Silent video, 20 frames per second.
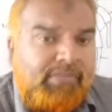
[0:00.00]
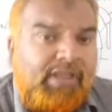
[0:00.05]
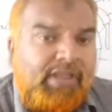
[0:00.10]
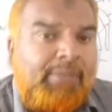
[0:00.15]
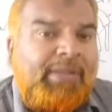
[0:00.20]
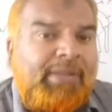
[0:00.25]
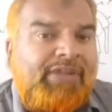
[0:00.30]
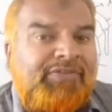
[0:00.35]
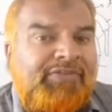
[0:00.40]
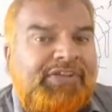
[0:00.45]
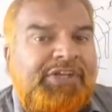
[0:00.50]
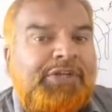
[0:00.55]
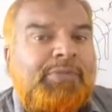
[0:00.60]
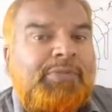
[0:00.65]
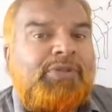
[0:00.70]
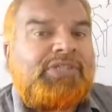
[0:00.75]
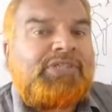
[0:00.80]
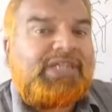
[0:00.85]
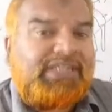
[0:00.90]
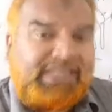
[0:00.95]
Malfunction
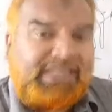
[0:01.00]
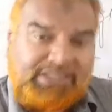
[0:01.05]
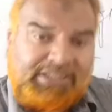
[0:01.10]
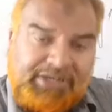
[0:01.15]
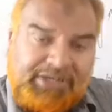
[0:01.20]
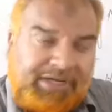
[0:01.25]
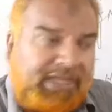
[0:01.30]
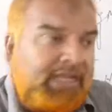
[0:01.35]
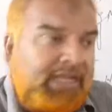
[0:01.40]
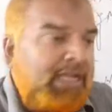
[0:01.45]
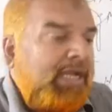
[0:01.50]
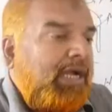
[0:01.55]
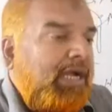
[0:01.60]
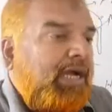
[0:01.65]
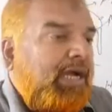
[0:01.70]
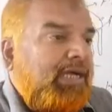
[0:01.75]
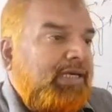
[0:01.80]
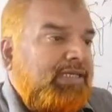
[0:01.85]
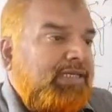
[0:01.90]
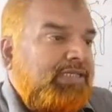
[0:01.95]
tubules of the excretory
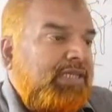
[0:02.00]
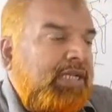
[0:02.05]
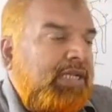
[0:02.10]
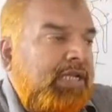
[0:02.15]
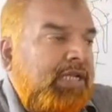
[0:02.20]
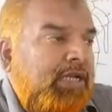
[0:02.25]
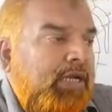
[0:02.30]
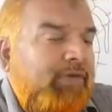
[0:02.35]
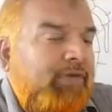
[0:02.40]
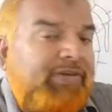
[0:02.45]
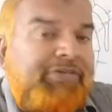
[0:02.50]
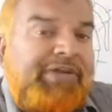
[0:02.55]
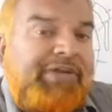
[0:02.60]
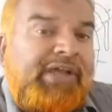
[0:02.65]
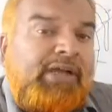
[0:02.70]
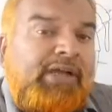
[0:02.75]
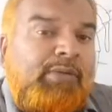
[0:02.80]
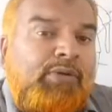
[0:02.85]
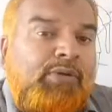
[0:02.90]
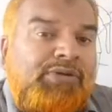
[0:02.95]
organs. Now when we
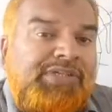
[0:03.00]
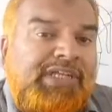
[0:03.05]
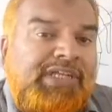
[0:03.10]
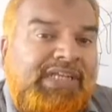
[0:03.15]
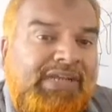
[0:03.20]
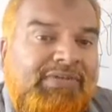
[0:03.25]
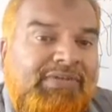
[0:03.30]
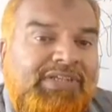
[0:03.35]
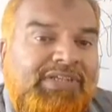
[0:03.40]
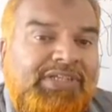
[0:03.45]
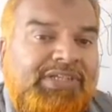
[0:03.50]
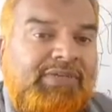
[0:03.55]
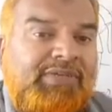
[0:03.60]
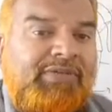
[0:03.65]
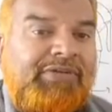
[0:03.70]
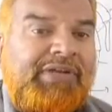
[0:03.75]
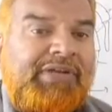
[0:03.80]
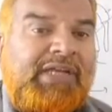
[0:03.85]
talk about the nervous system,